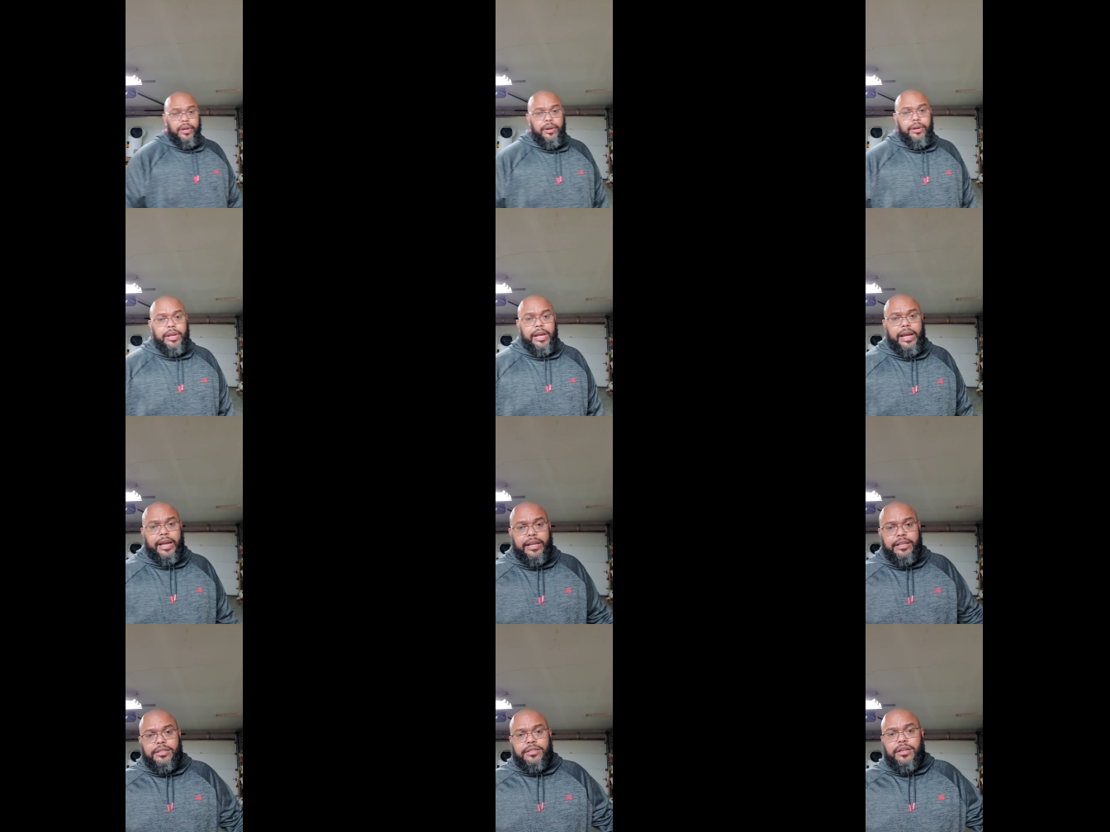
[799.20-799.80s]

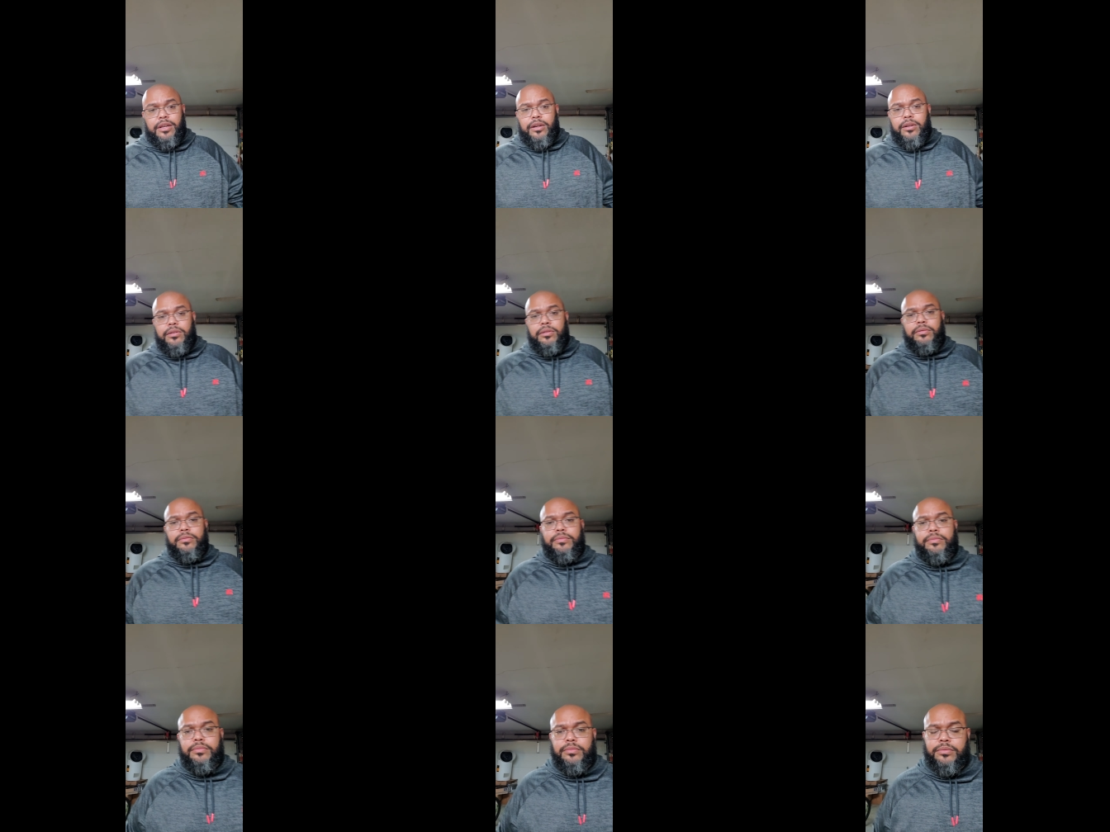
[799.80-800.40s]
Okay, so
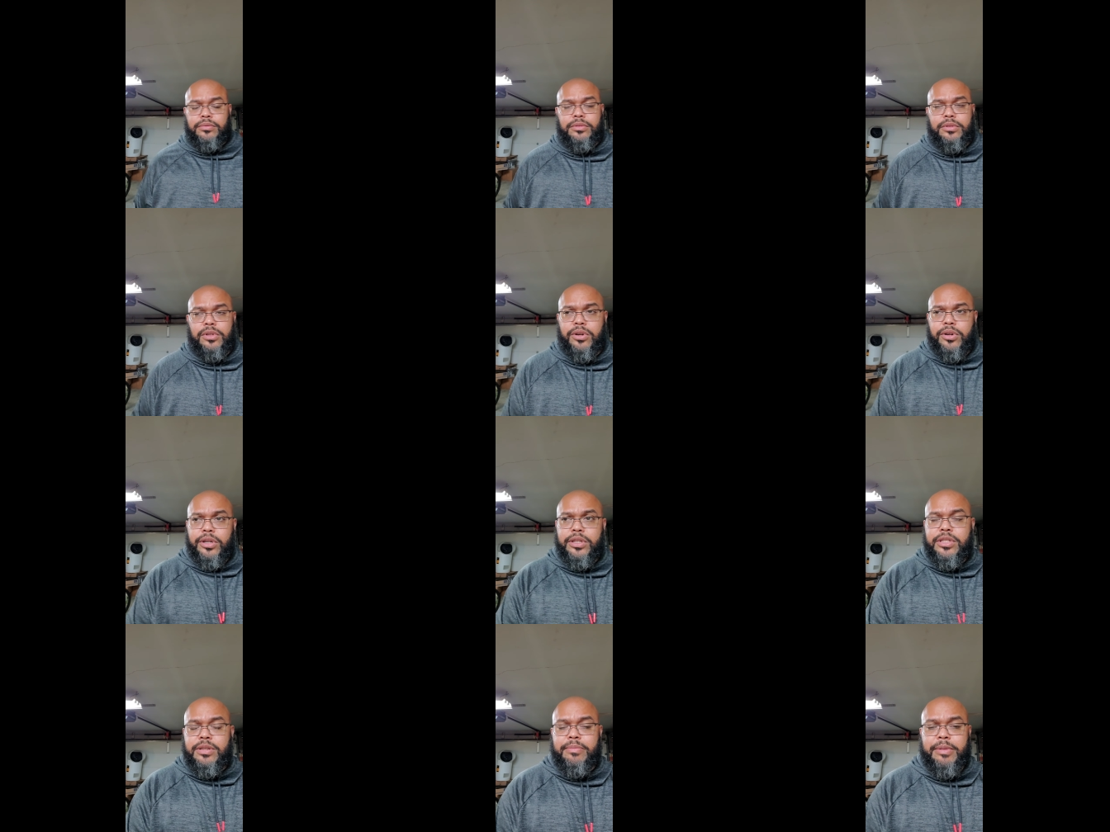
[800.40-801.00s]

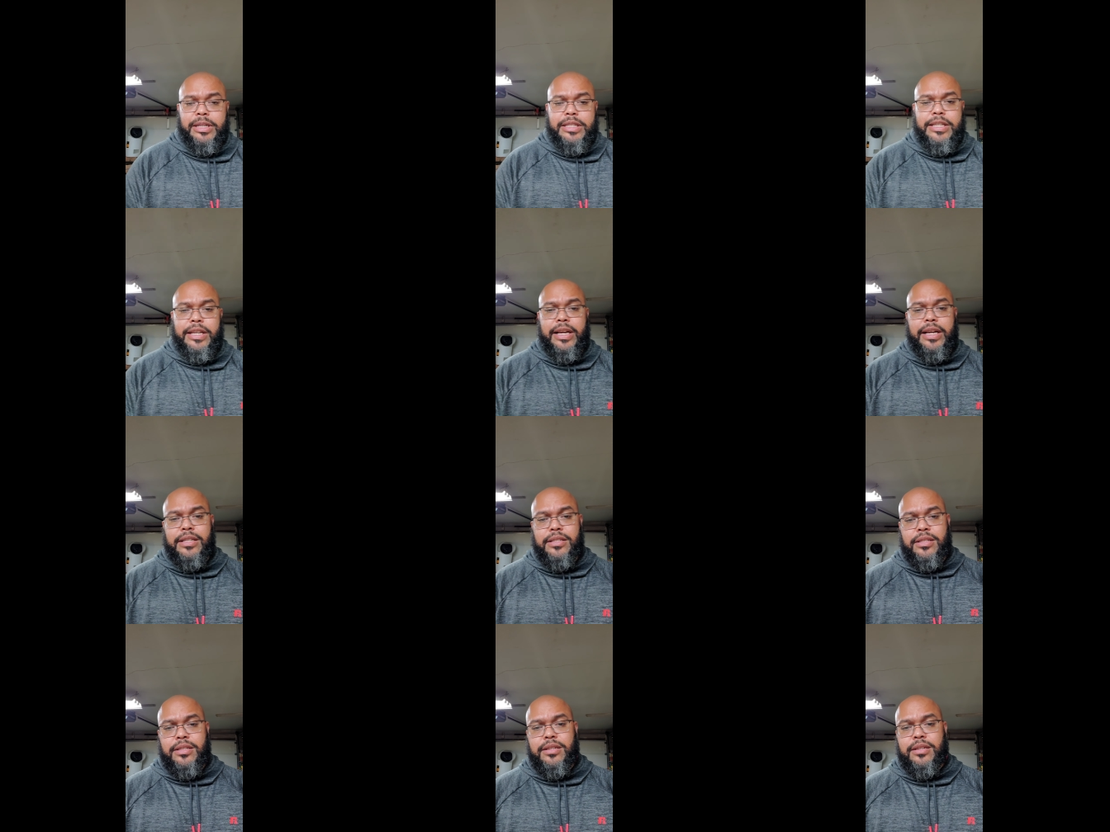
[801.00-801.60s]
according to my
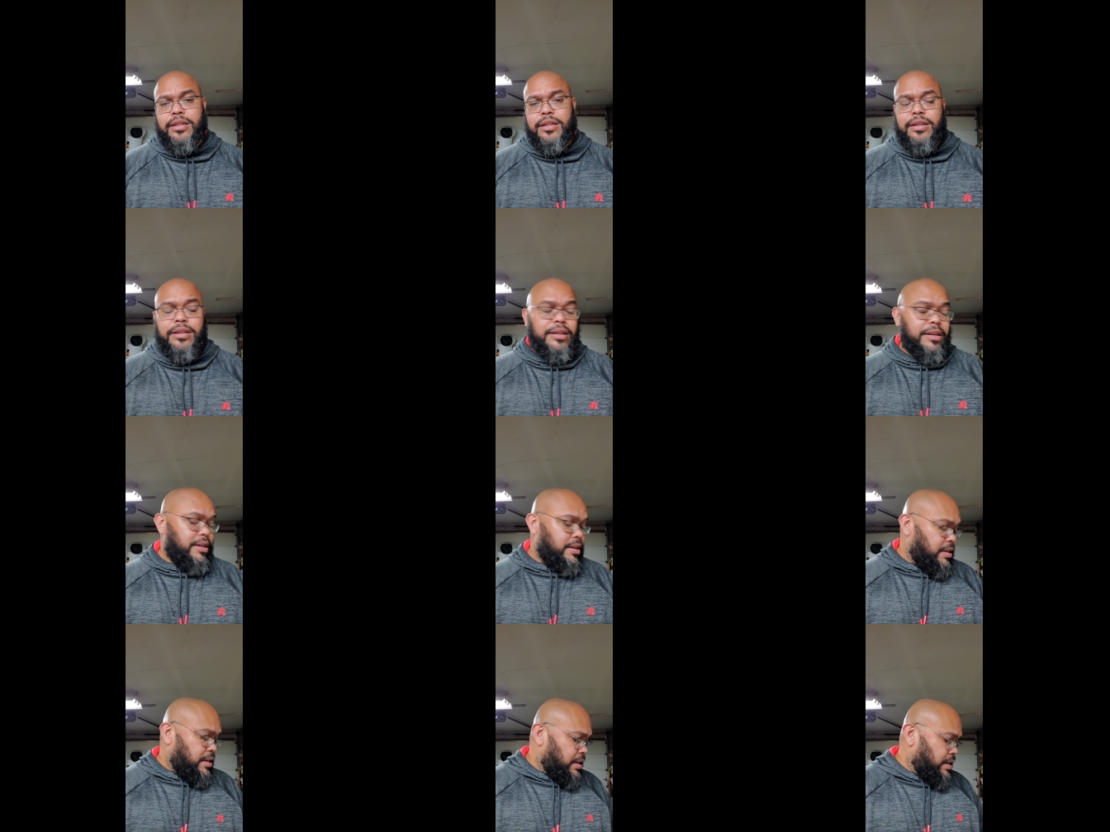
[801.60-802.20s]
test,
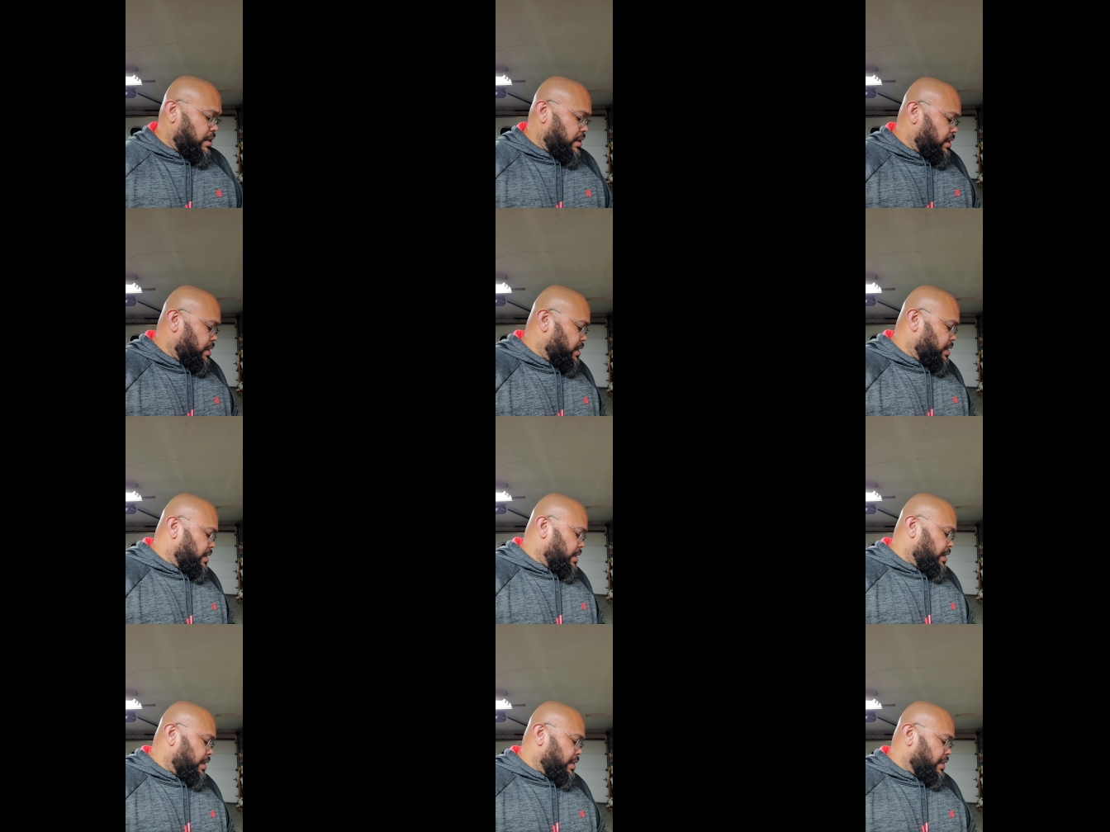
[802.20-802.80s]

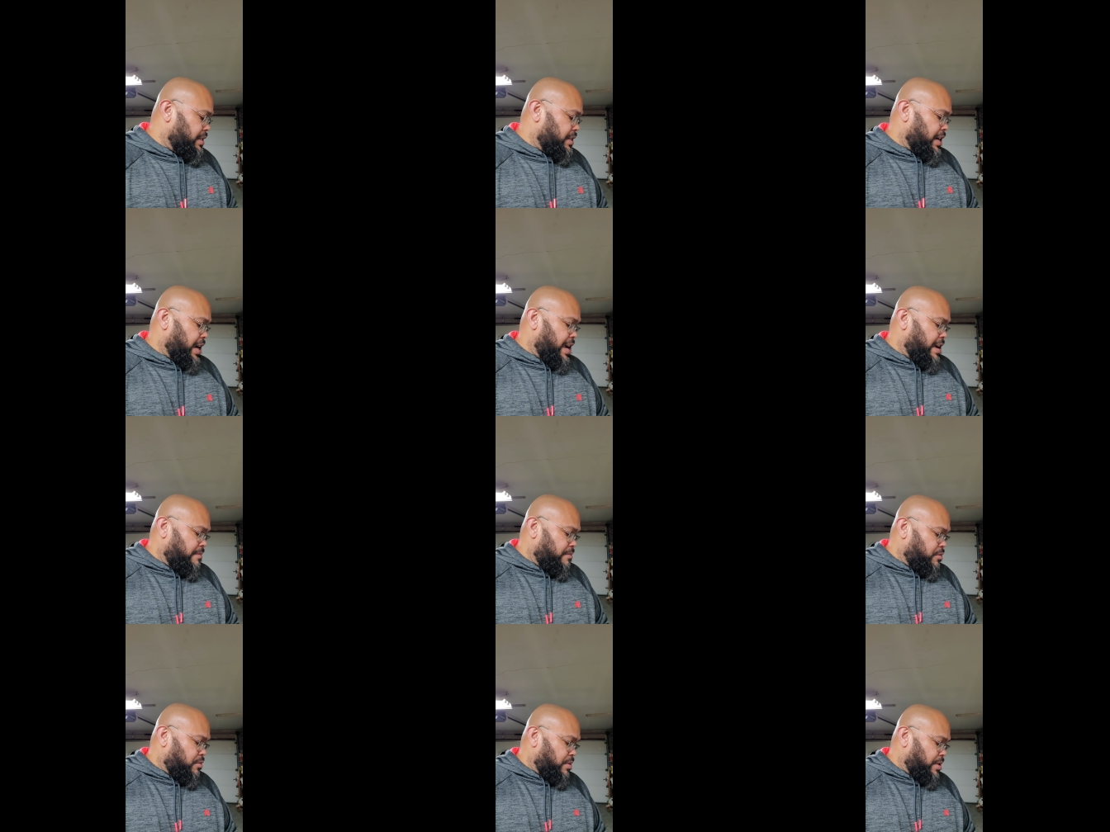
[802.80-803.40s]
it
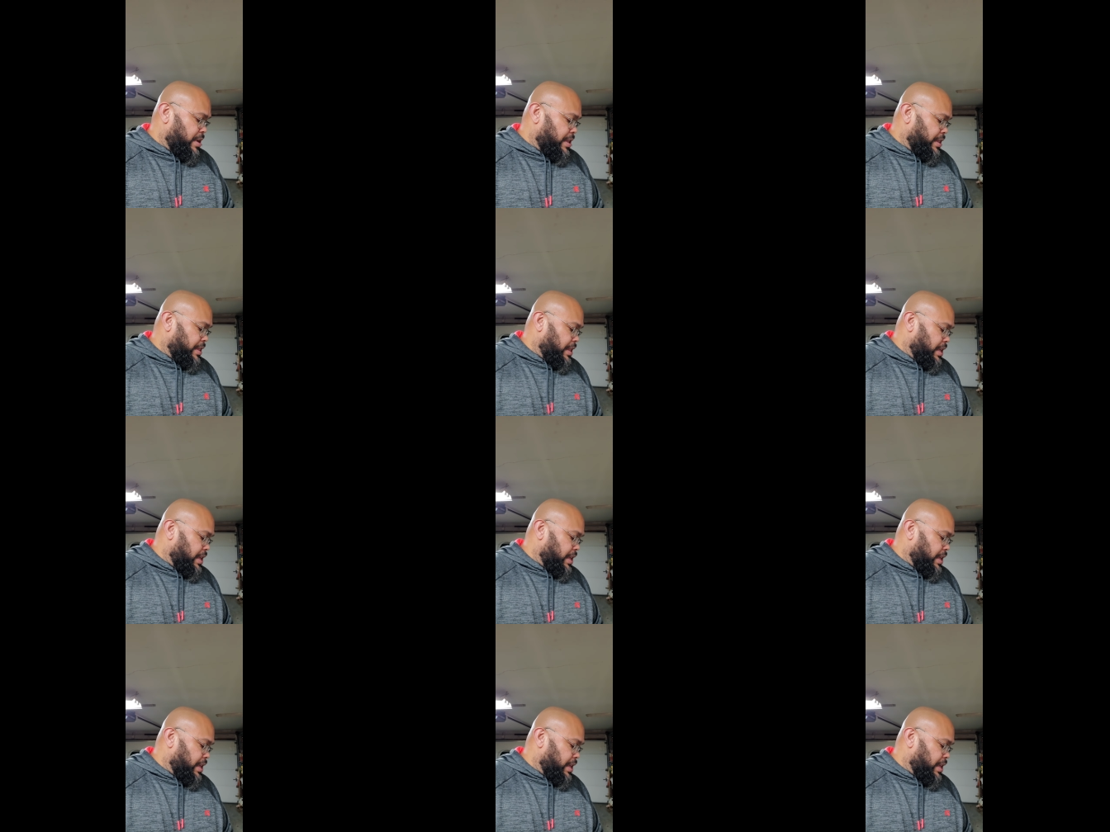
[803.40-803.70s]
jammed with